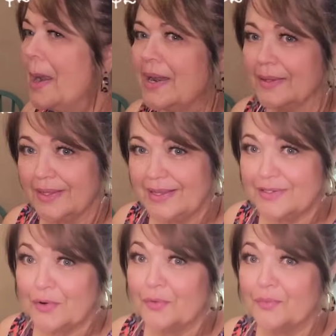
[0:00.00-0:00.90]
now these
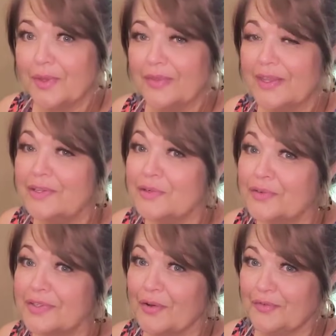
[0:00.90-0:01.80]
are
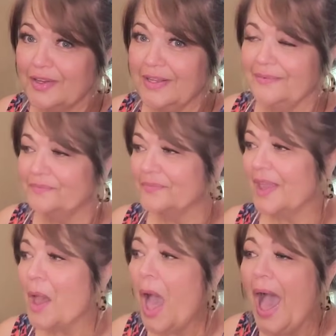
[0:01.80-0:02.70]
so funny.
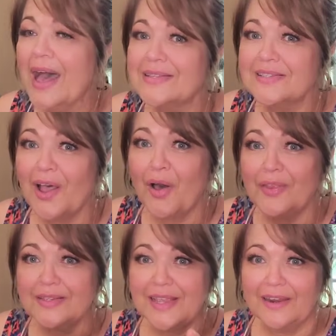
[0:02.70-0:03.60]
I saw
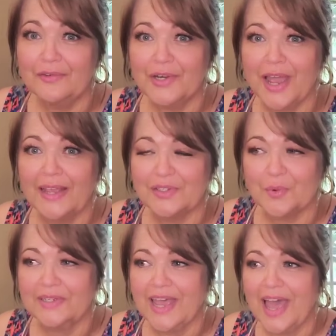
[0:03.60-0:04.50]
these advertised
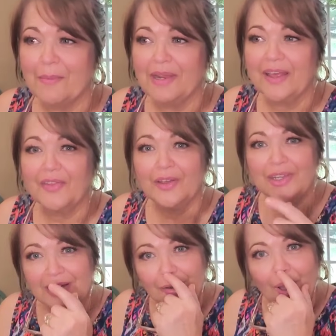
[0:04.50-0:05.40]
one time, and I thought,
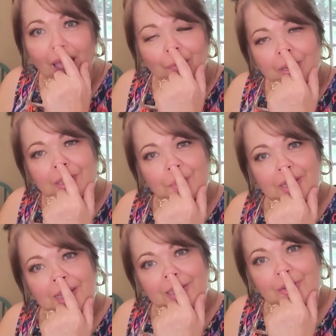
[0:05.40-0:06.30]
you know, I really would
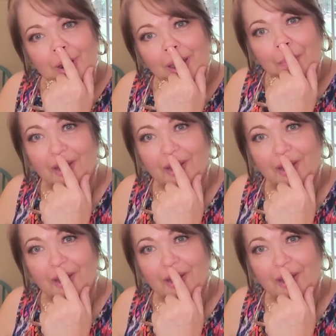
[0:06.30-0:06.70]
like to try a